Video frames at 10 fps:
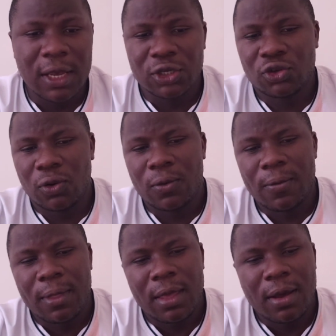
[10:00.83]

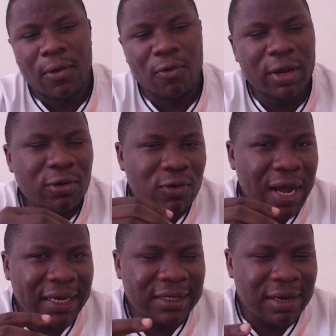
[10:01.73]
So when you look
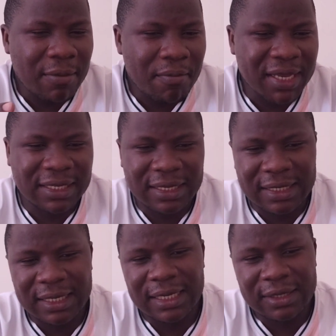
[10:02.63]
at Manchester
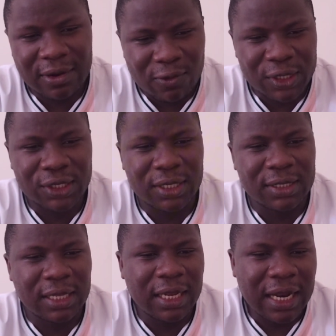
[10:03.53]
City's wish
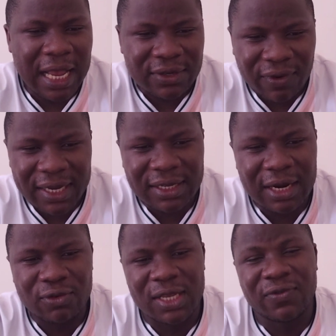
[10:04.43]
list in as far as
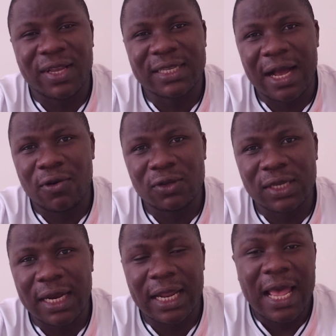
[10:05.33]
transfers are
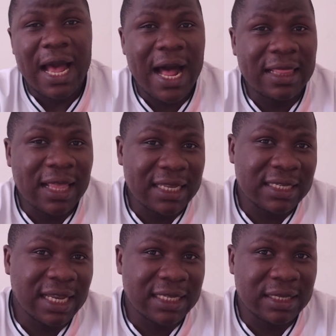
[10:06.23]
concerned, and
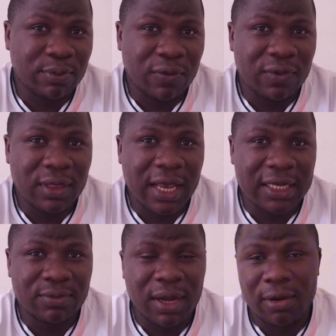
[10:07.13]
that's just tip of the
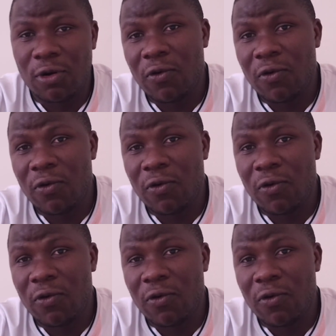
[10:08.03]
iceberg.